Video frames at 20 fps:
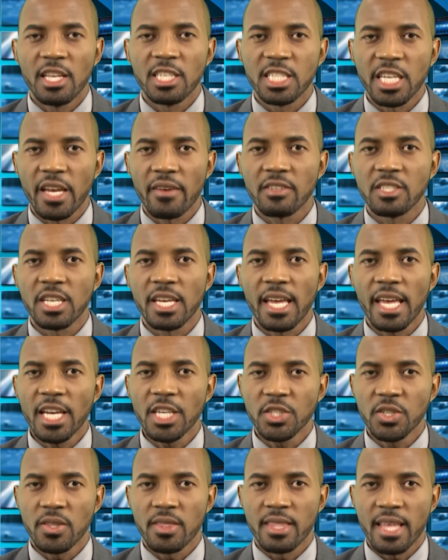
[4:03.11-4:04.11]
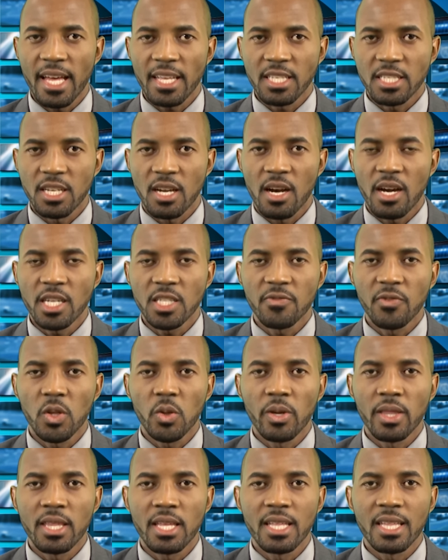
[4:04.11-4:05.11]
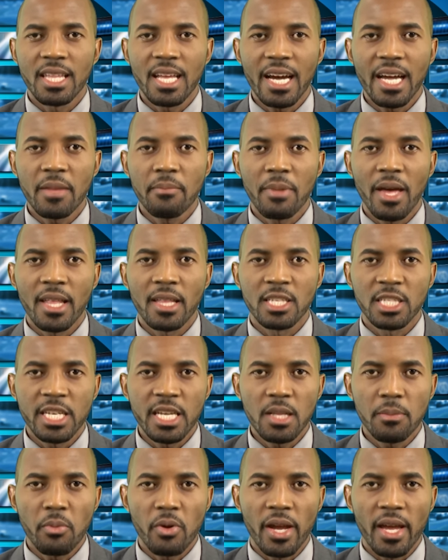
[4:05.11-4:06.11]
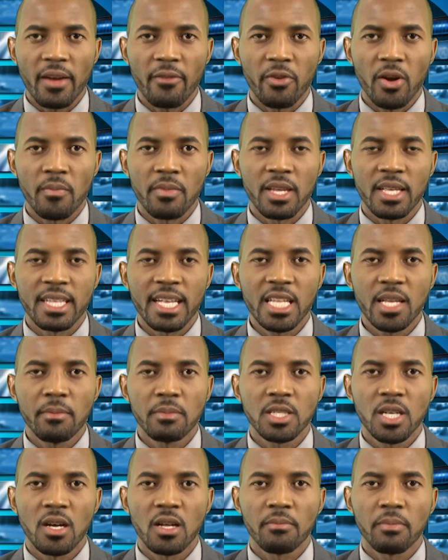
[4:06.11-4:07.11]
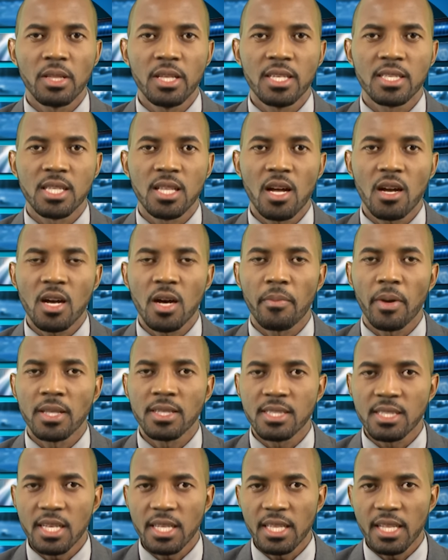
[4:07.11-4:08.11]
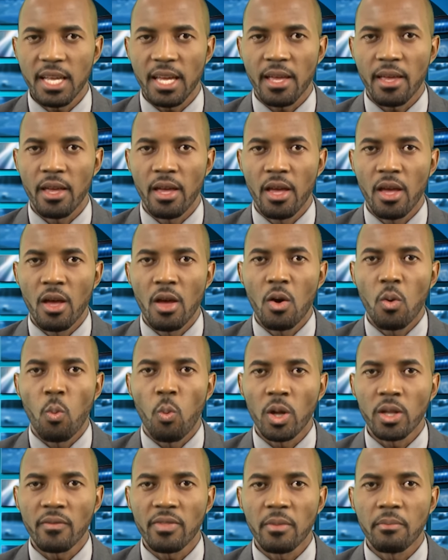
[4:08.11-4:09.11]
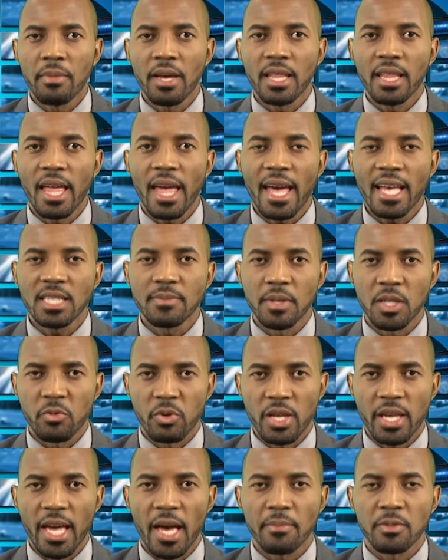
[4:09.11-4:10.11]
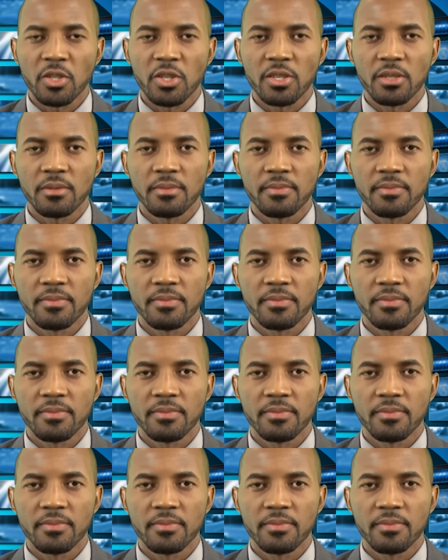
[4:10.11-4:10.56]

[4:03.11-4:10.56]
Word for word: JFJ issued that charge following the nine-man jailbreak from the Denham Town Police lockup on Sunday. One of the men has been recaptured.